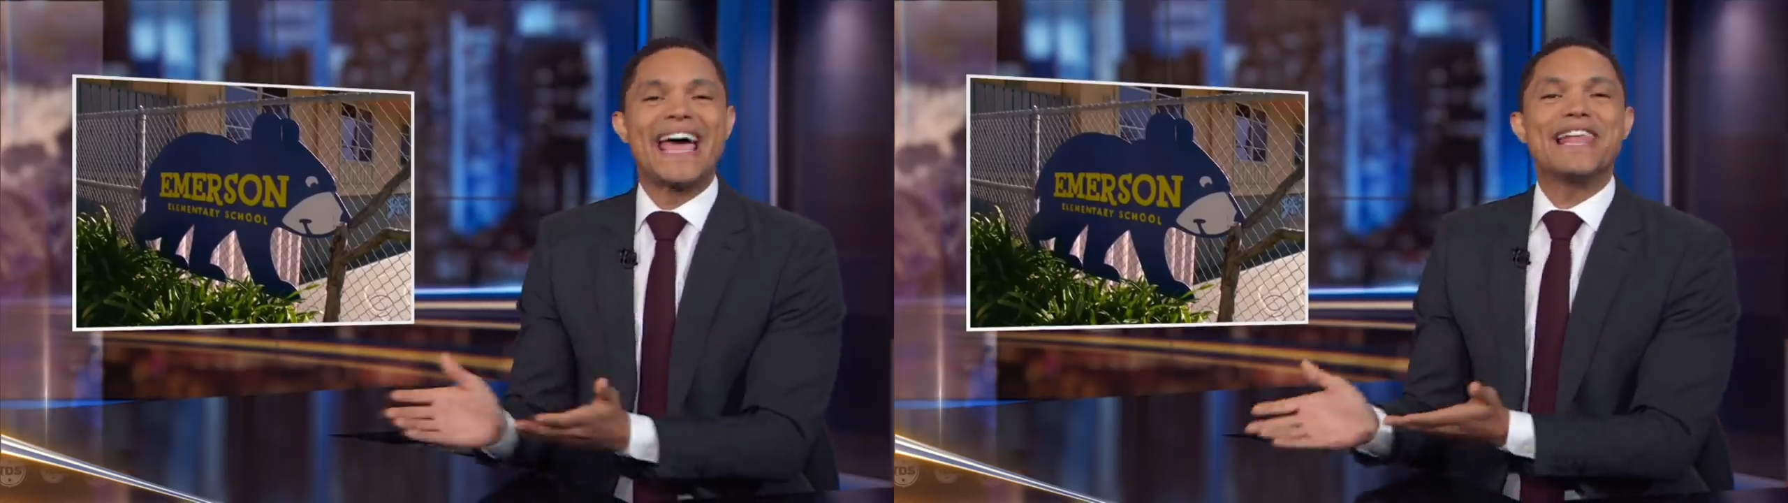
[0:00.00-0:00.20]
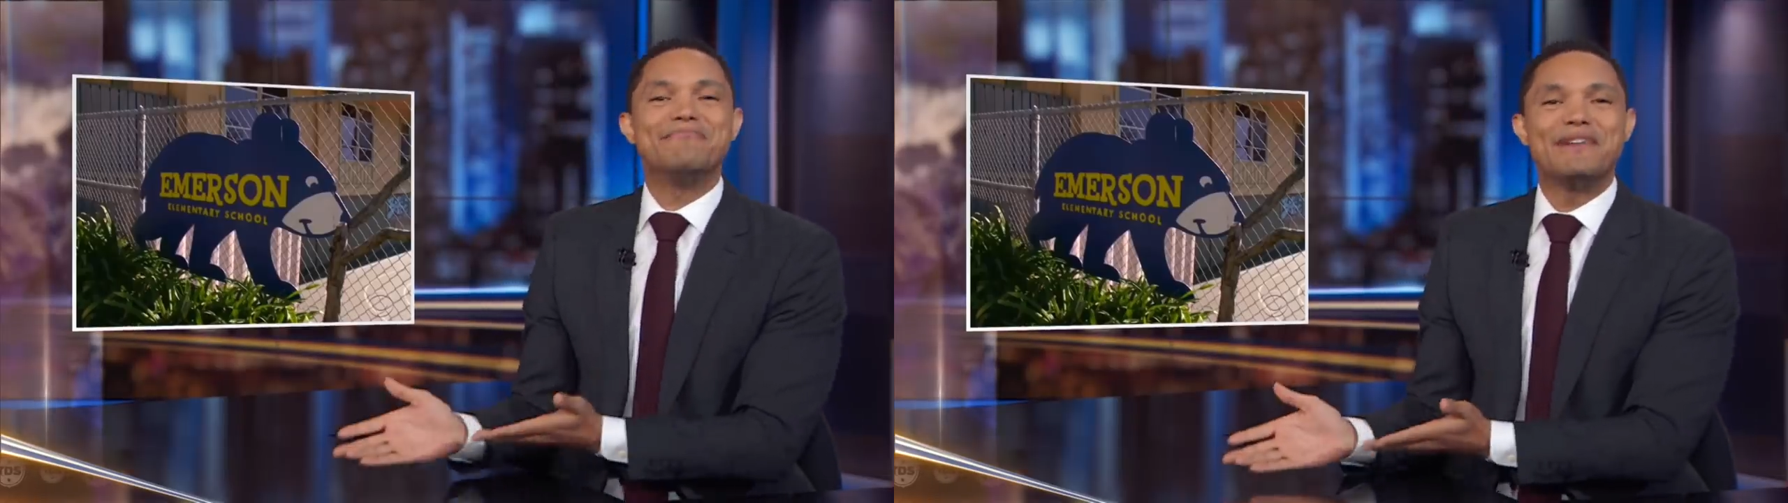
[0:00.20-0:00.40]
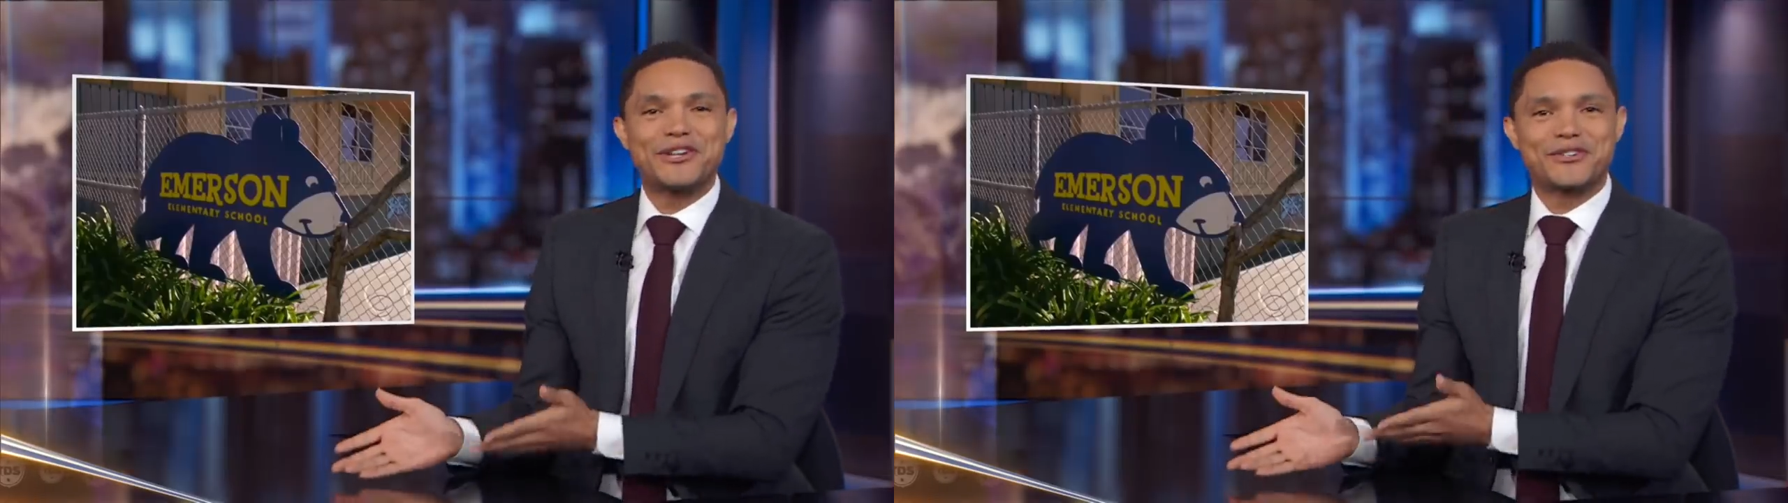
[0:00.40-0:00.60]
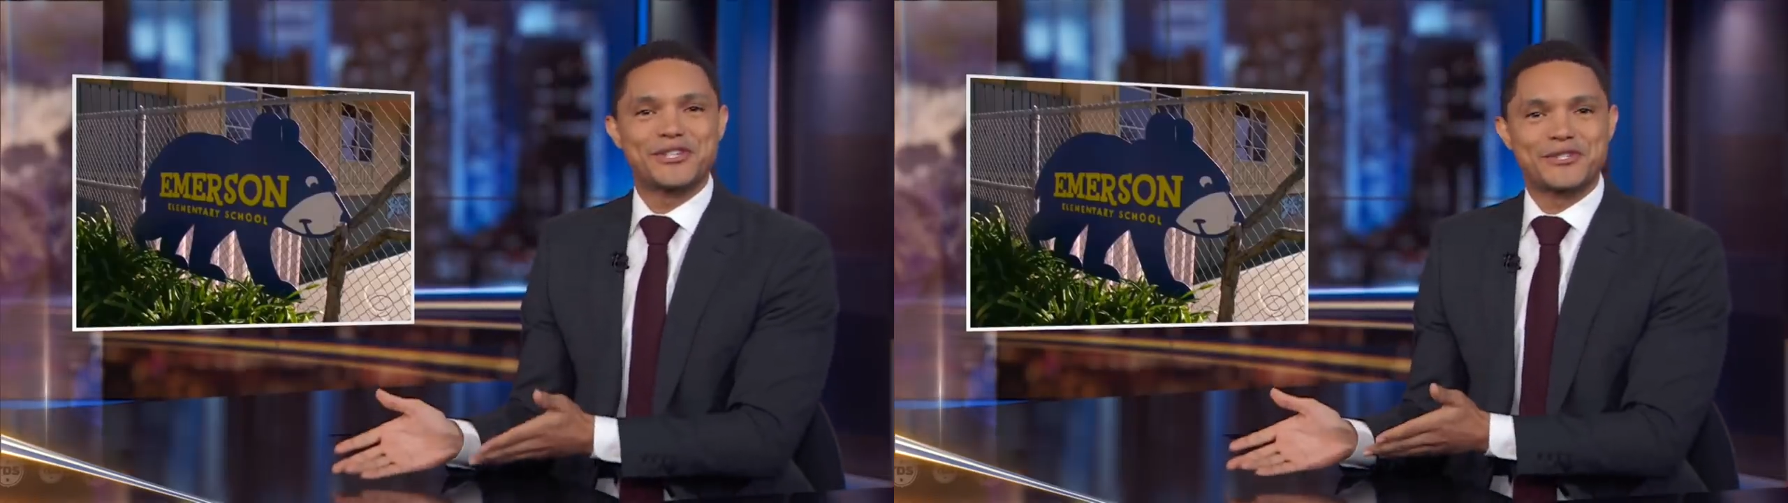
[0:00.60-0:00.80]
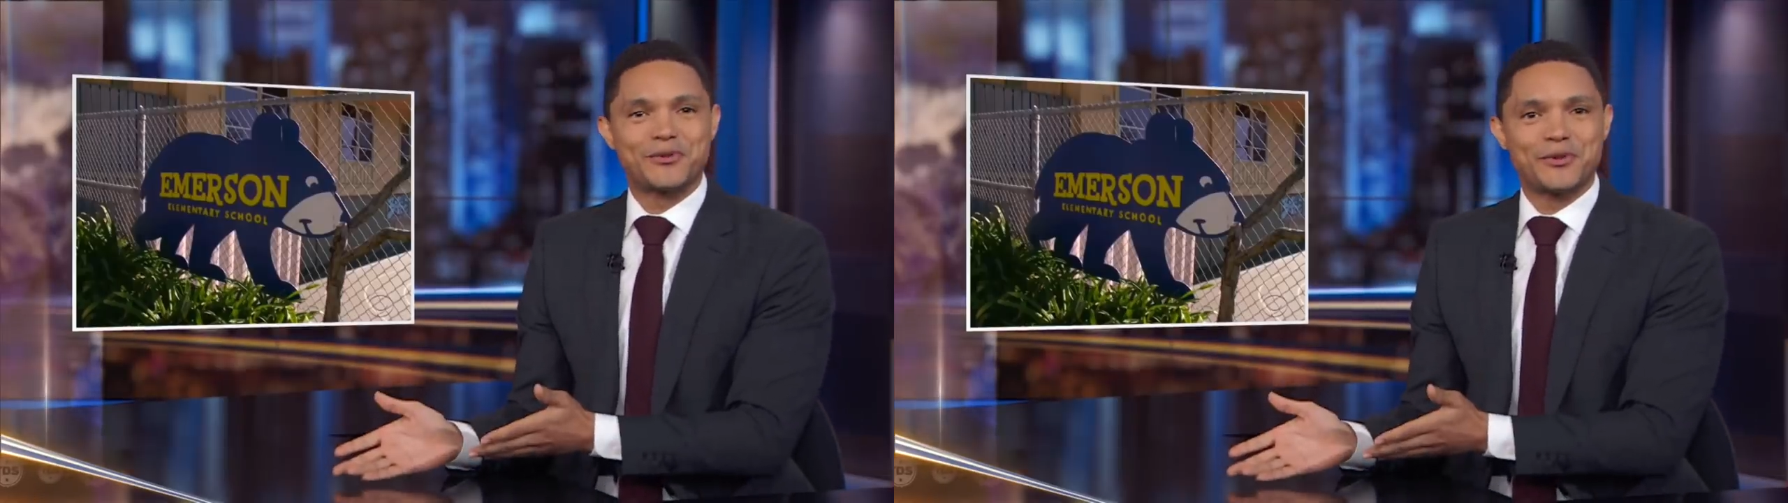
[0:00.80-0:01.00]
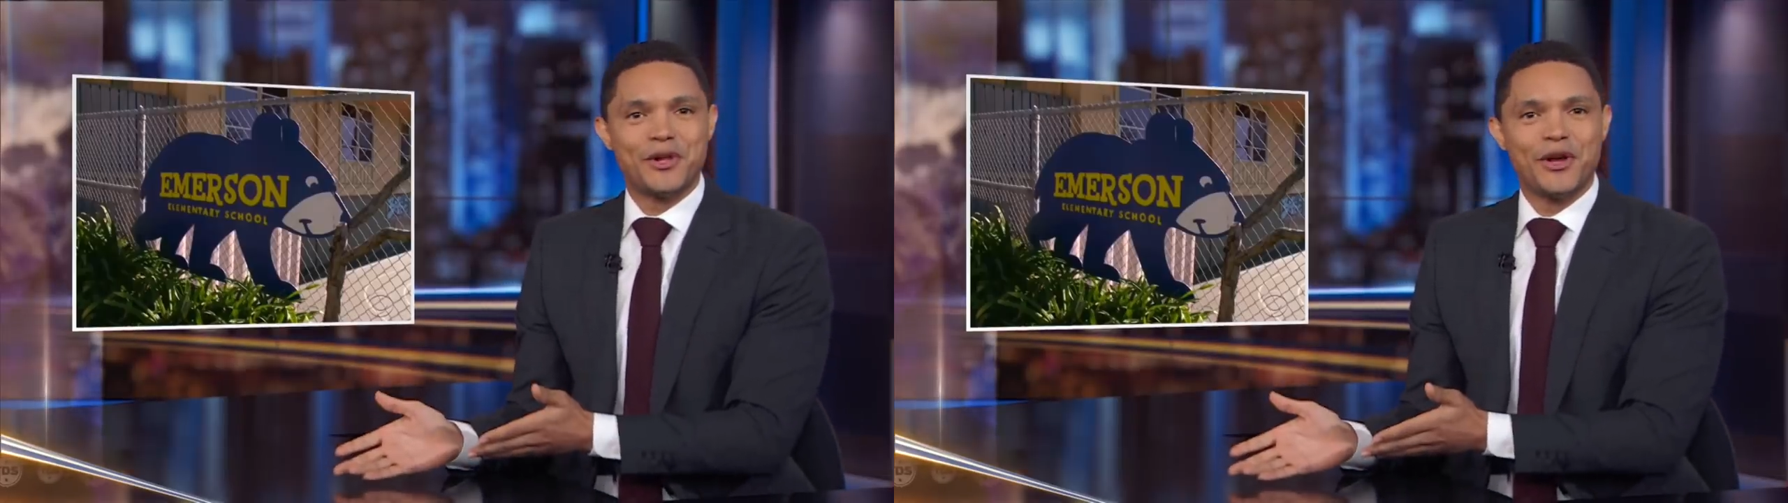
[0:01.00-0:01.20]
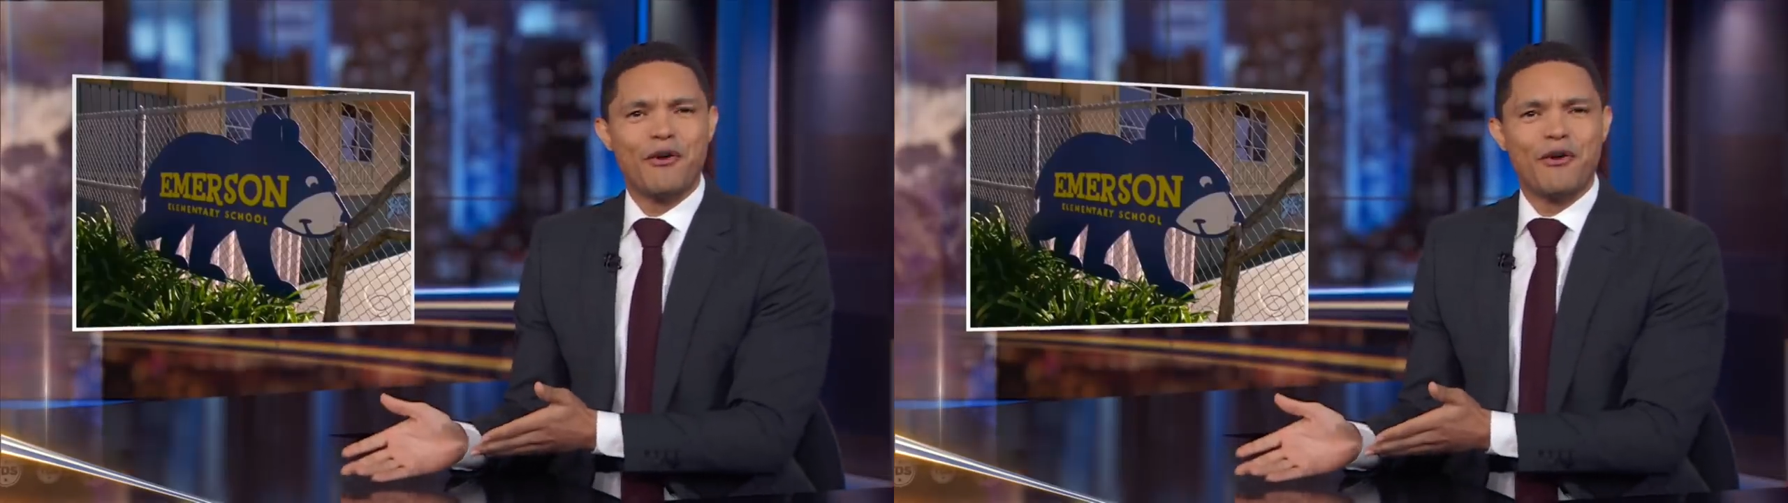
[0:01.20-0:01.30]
elementary school